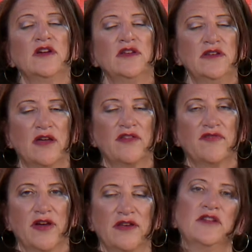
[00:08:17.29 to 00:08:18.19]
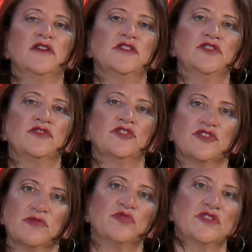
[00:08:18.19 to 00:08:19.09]
Not fun. You could
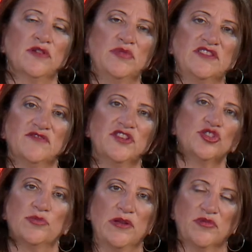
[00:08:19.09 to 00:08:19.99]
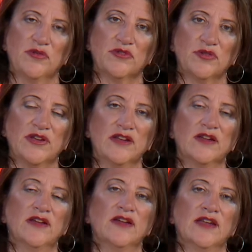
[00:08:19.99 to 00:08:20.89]
just put a piece of tissue paper in between.
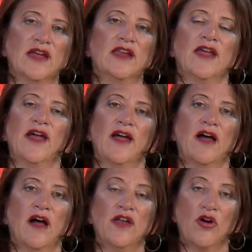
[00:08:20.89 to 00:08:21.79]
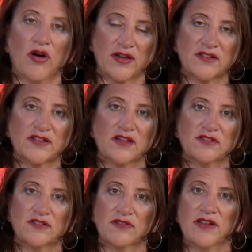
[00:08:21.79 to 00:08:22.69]
Again, an artist has
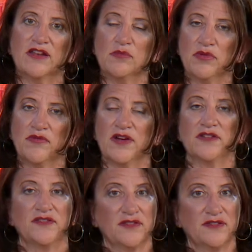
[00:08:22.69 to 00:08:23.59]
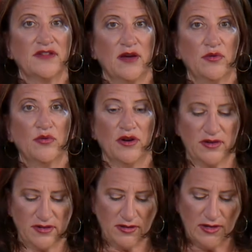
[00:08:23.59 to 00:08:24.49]
to learn how to improvise. This is how it
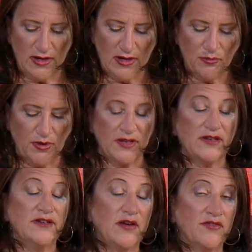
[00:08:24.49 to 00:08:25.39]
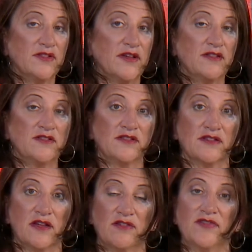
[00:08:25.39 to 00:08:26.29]
works. But nevertheless, it's a
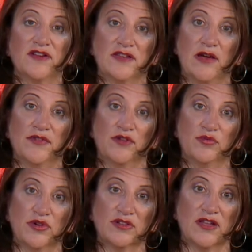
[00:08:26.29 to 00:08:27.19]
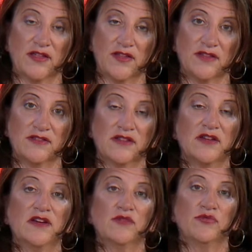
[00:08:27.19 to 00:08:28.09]
lot of fun to have a little book like this
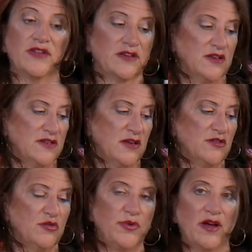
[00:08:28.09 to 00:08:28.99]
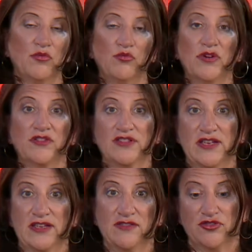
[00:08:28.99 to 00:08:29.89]
that can tell you about what your
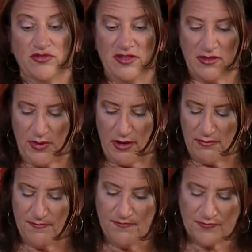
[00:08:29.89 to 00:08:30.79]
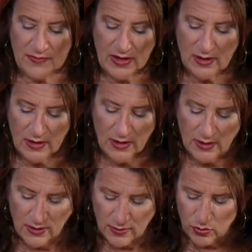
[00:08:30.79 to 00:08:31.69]
day's journey is about.
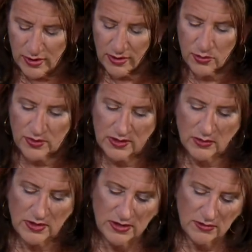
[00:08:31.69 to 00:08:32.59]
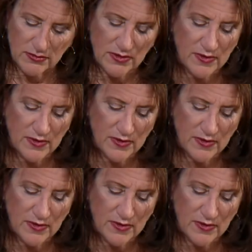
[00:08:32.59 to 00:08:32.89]
What other one can we do?